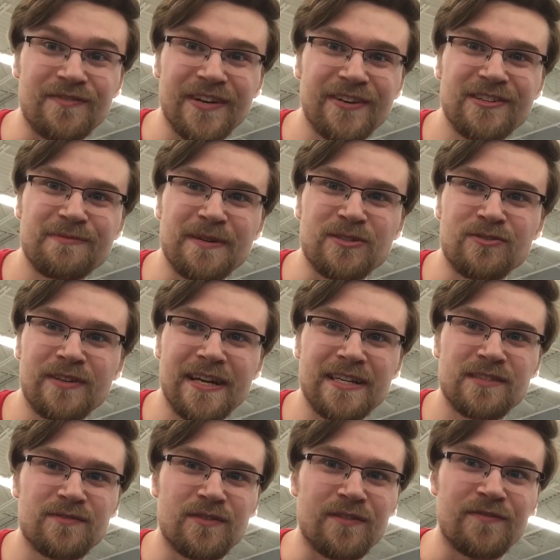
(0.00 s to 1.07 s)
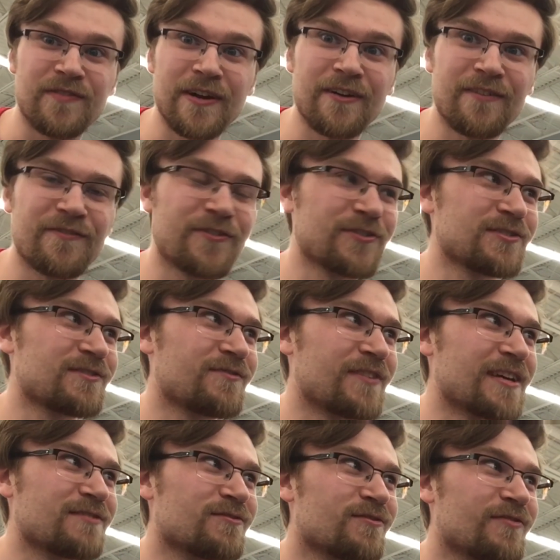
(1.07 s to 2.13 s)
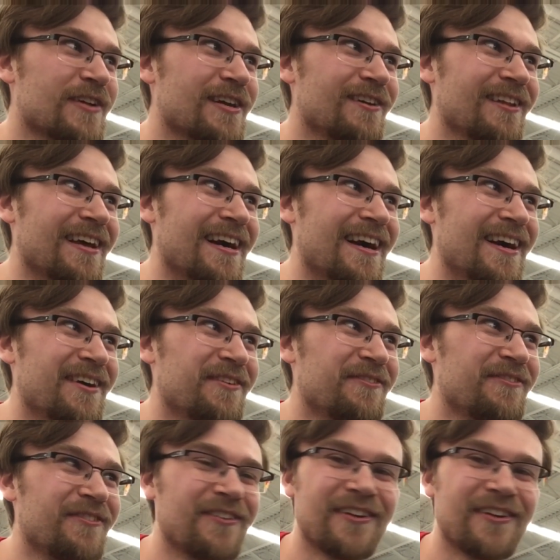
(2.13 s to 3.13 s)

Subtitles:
a very special guest for the very first face reveal of...